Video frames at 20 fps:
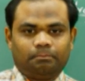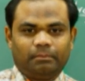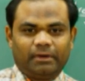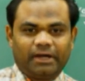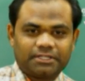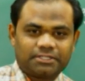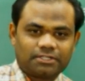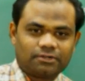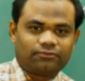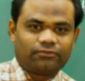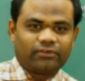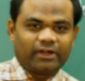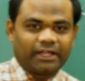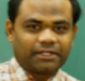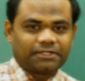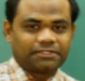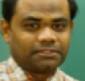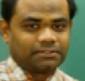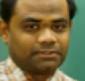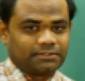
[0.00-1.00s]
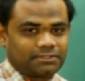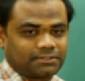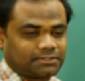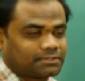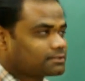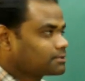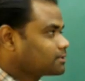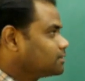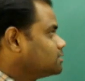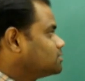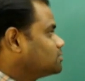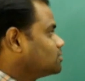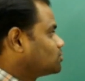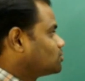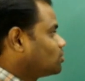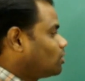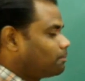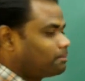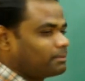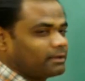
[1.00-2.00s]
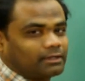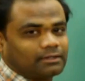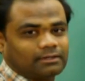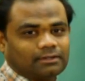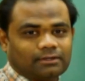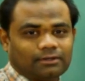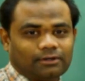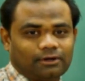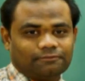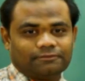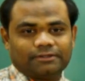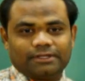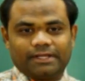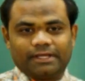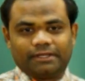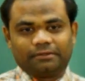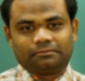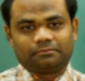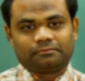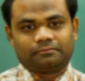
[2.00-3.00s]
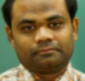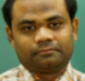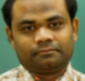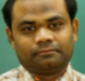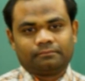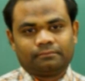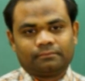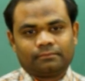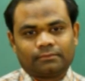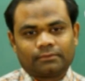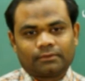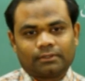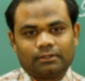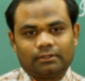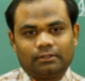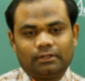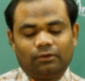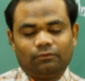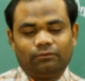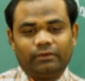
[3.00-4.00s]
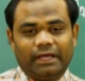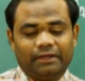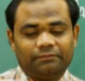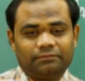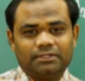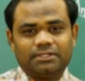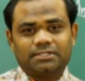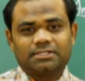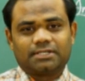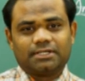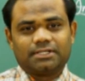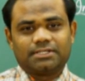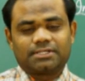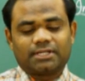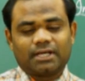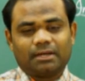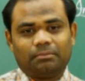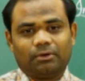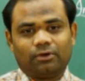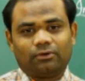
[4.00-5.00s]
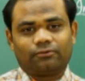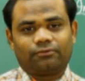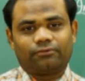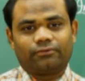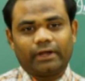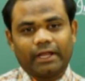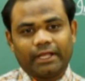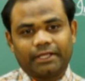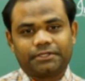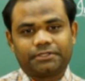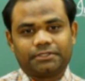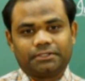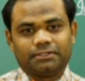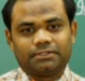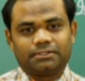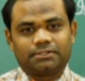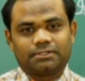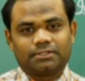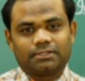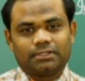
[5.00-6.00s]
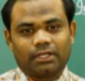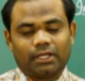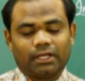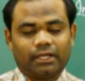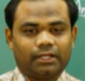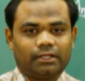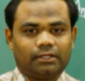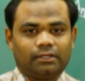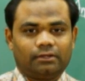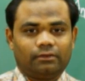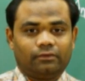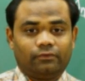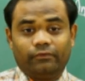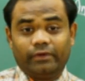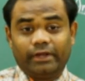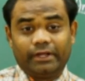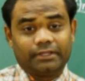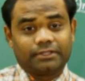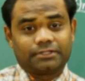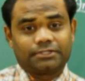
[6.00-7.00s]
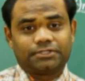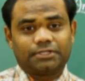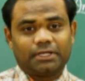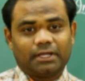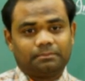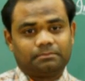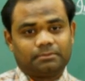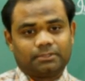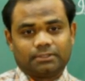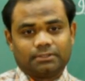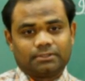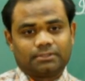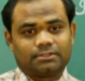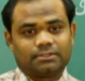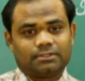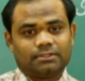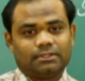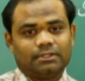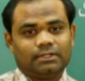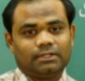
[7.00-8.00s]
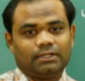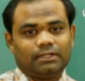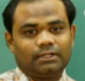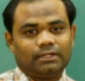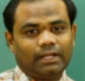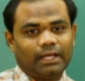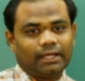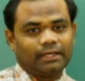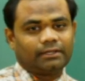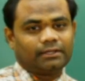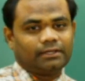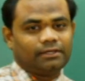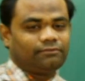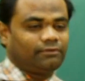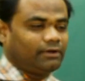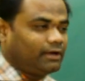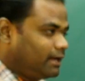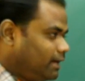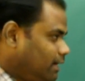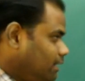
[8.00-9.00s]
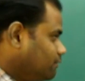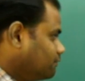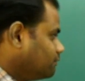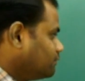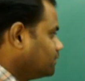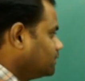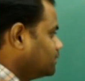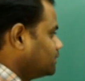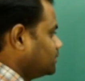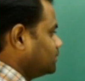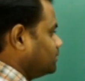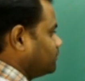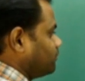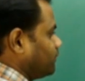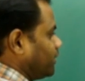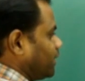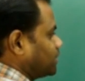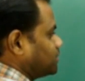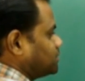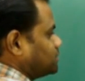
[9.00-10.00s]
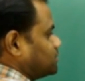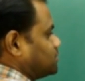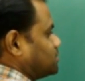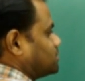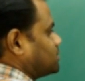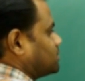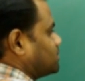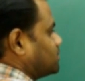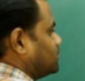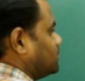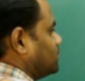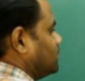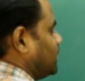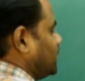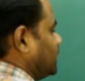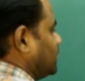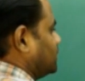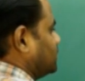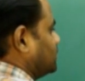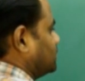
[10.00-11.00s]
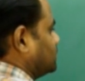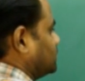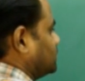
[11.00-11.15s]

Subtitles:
Partial fractions is the topic of the day. Now we have discussed about fractions in various chapters. Like if I have the fractions like